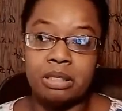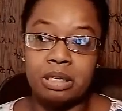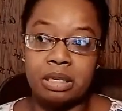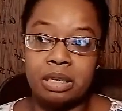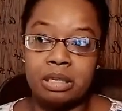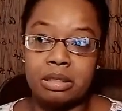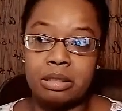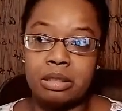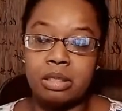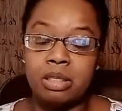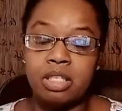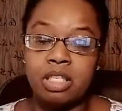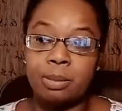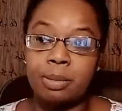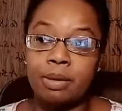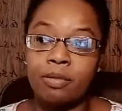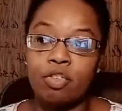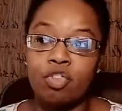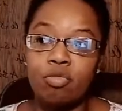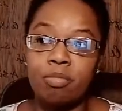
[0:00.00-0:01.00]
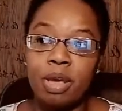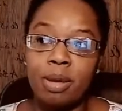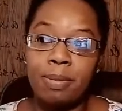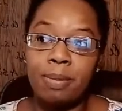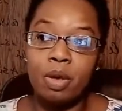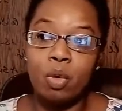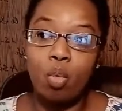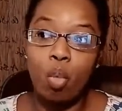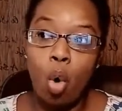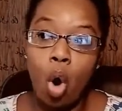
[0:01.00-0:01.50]
Some of you may be
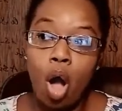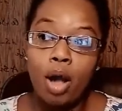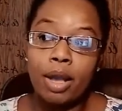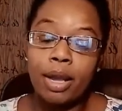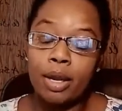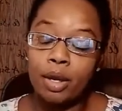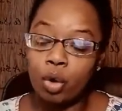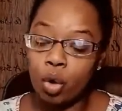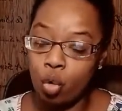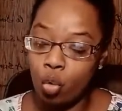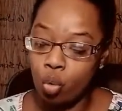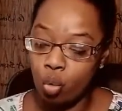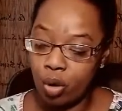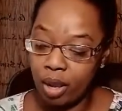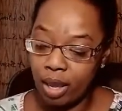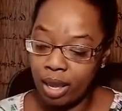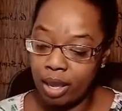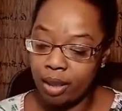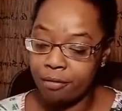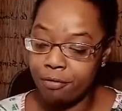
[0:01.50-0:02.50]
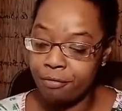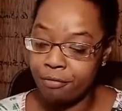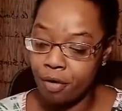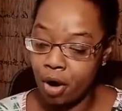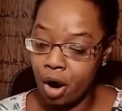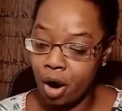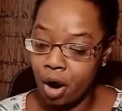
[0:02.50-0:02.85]
walking away from